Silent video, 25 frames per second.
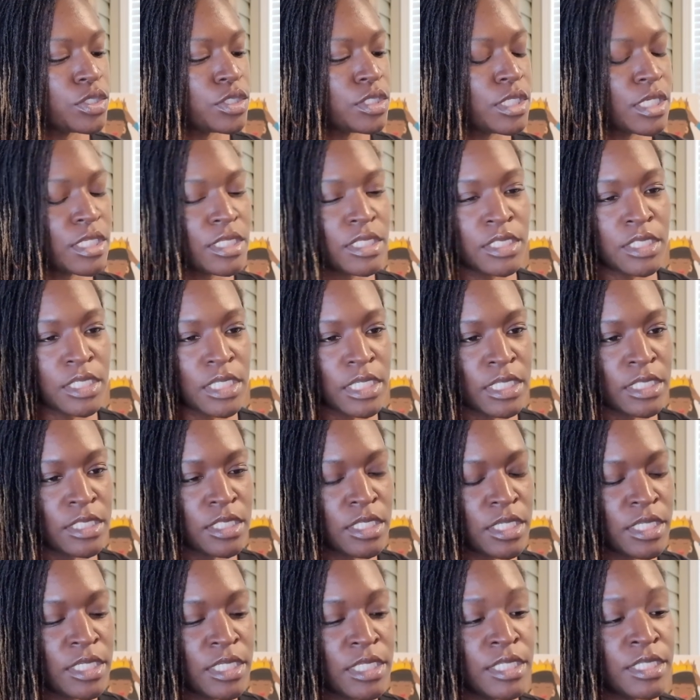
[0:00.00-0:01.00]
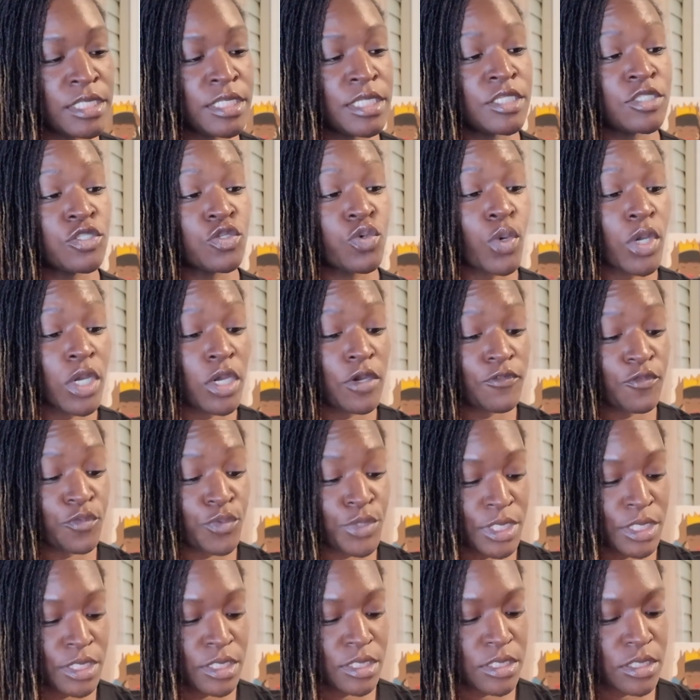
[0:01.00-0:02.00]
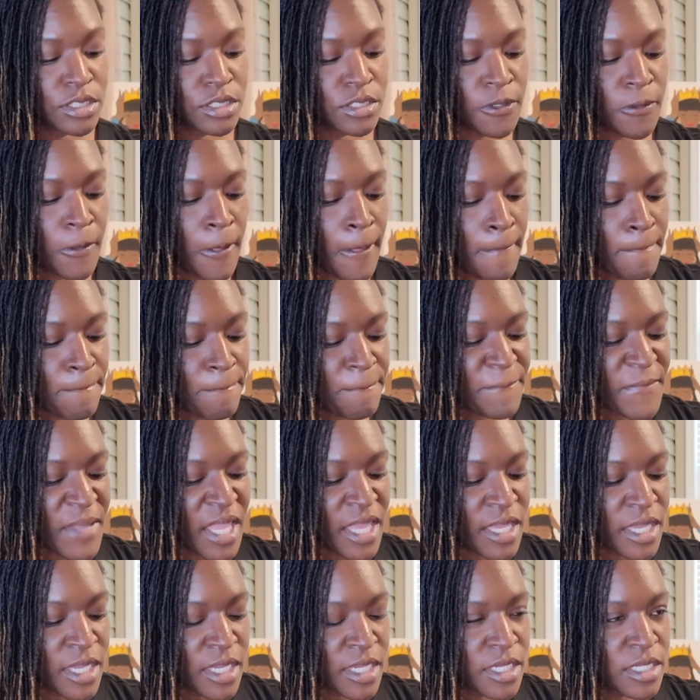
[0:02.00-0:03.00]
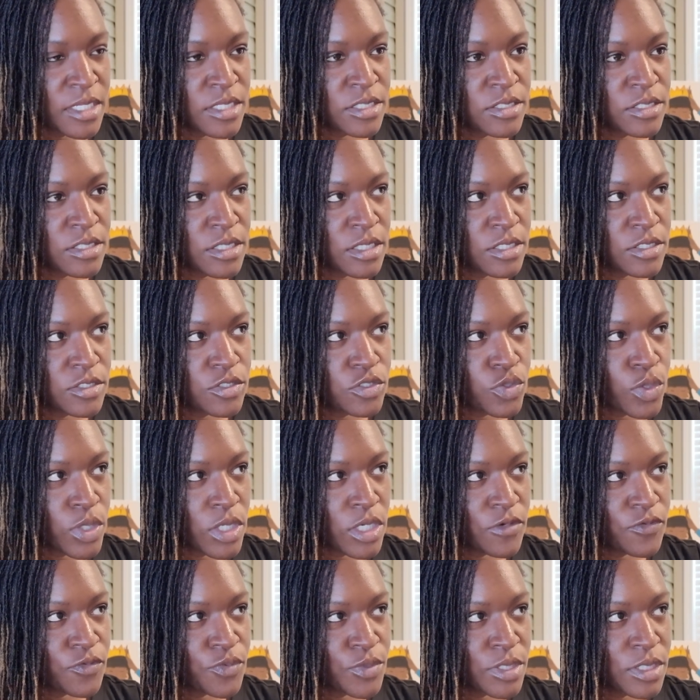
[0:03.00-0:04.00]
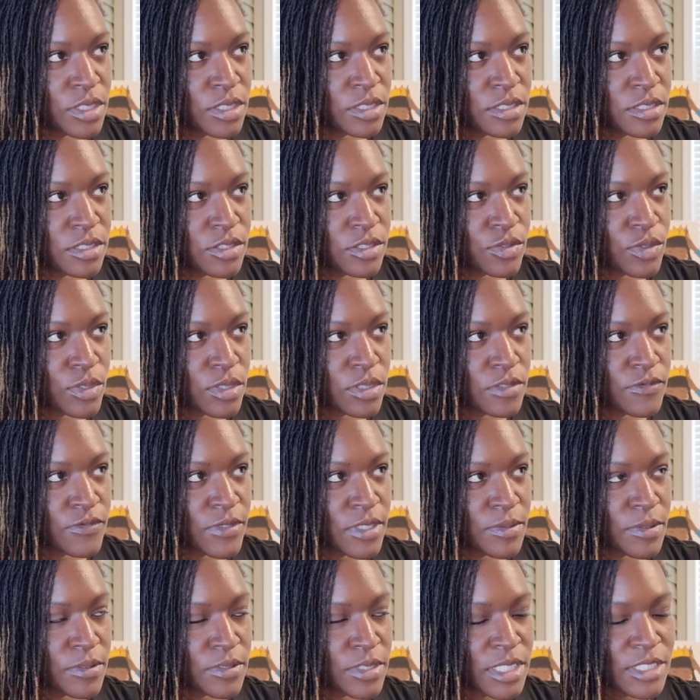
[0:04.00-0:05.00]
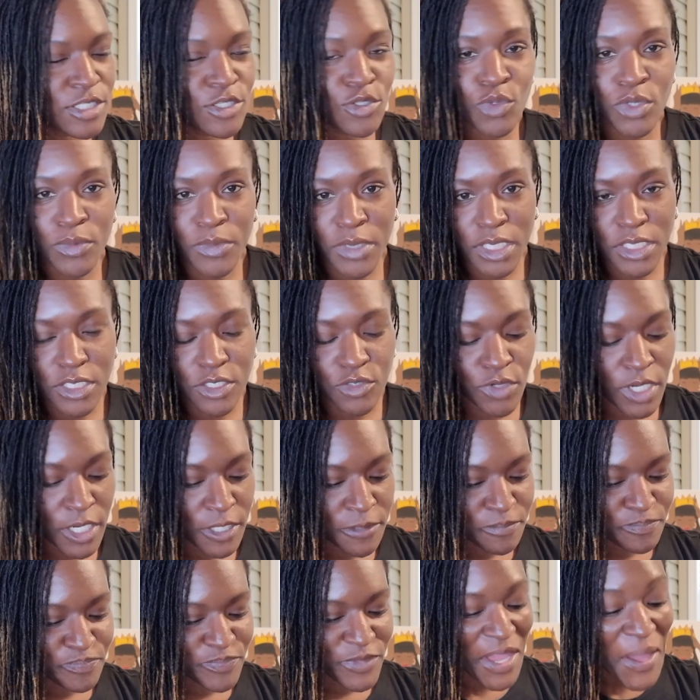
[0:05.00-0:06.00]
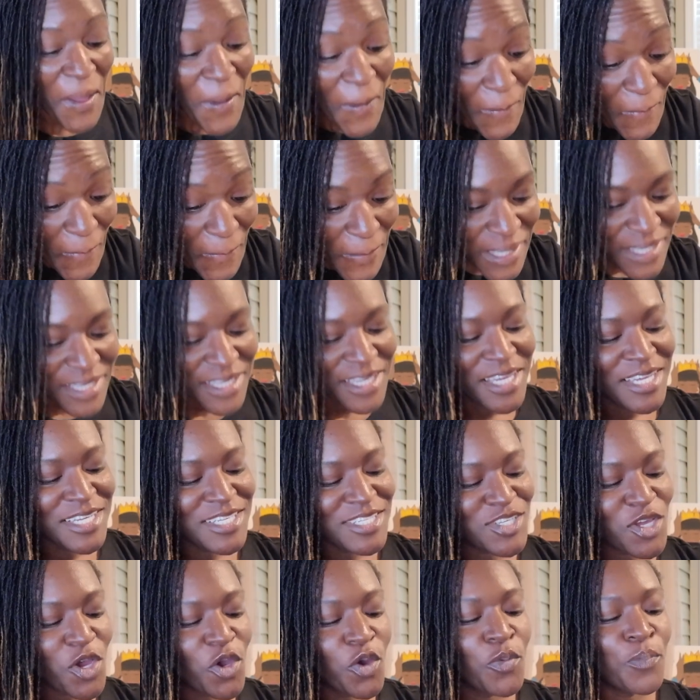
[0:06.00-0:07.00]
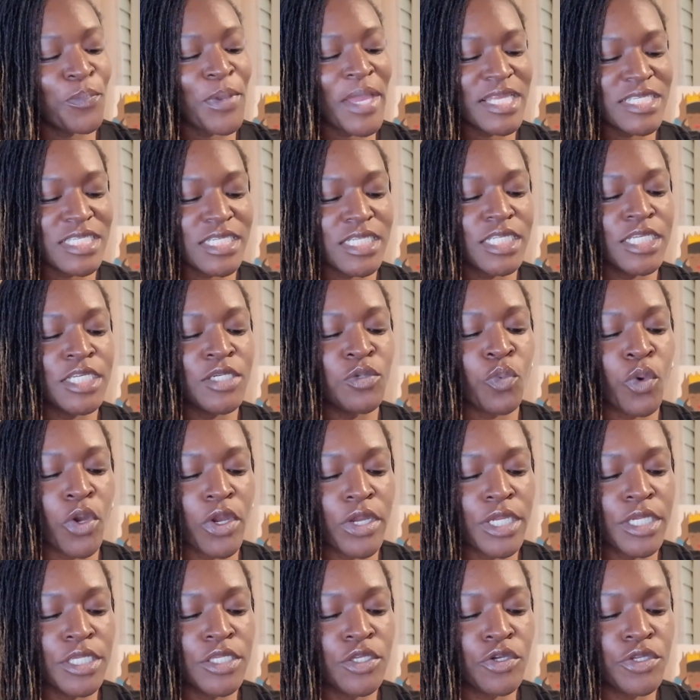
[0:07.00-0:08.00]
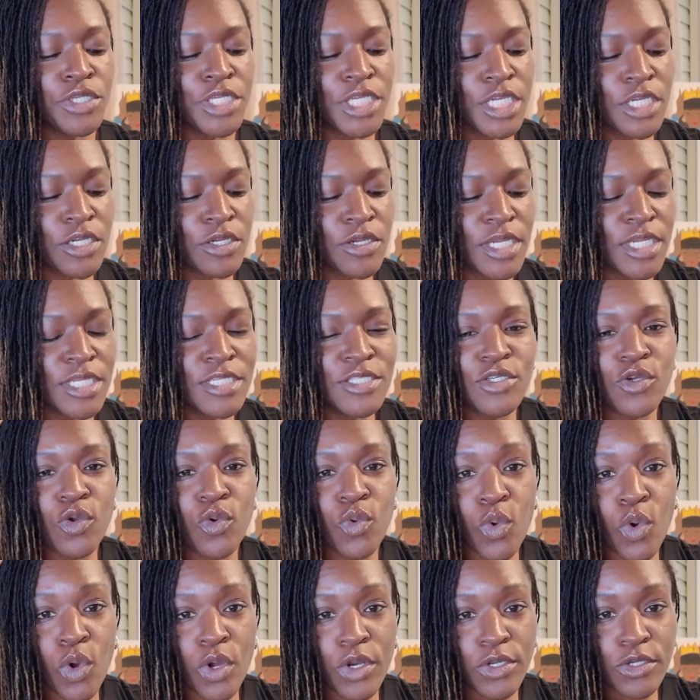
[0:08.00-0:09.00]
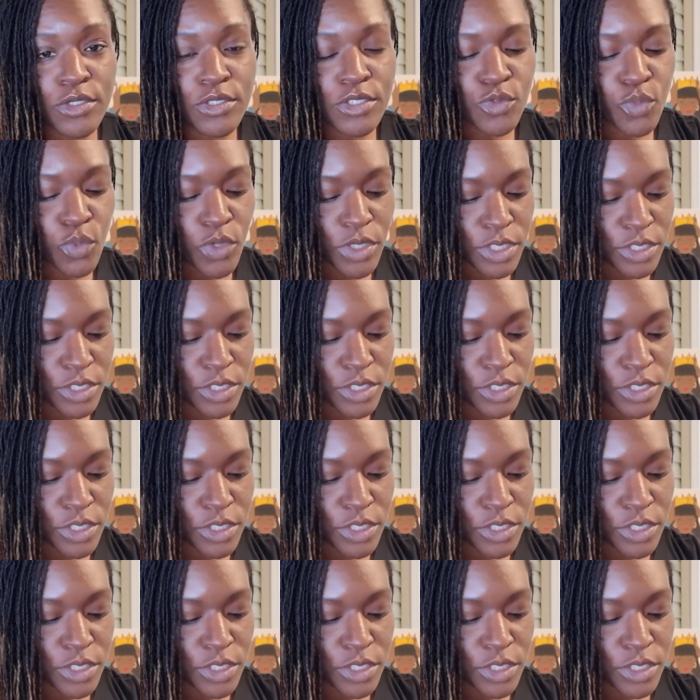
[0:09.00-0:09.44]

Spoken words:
getting it in 12 weeks. And 12 weeks, 12, that's 3 months, right? So basically working your year into quarters.